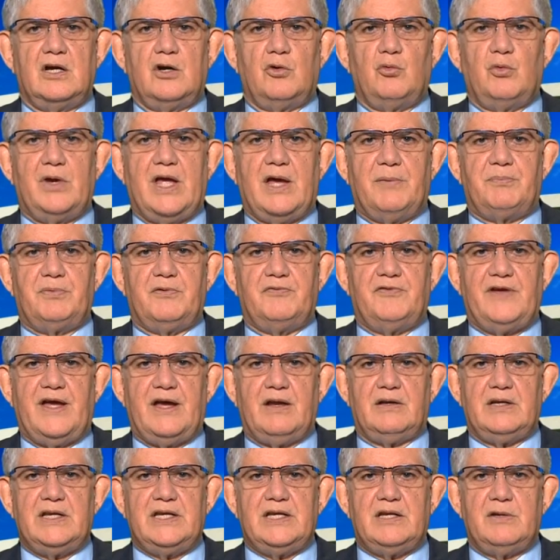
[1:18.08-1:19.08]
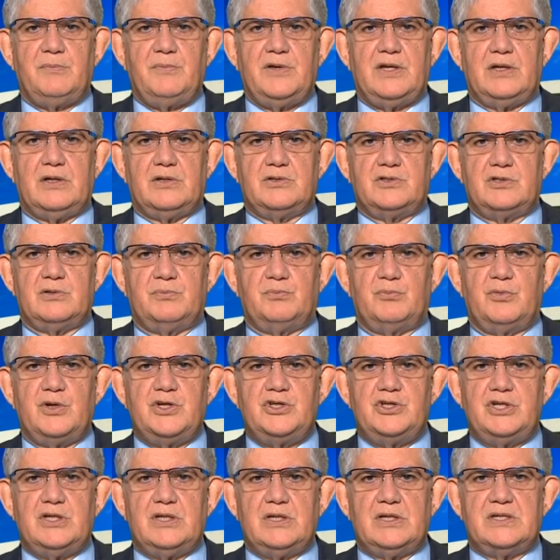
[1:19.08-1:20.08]
We are profoundly committed to
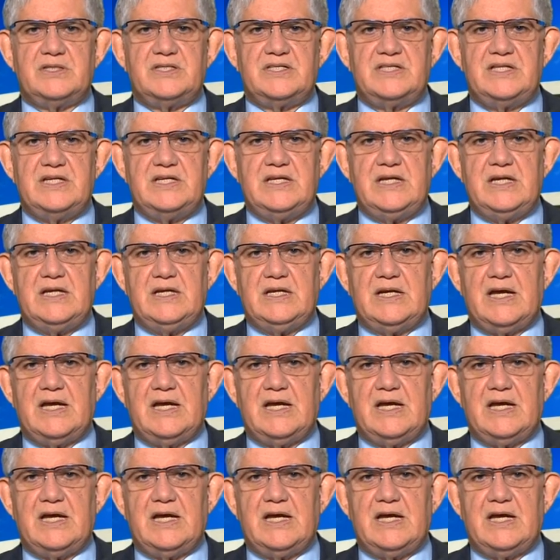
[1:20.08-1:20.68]
bridging the city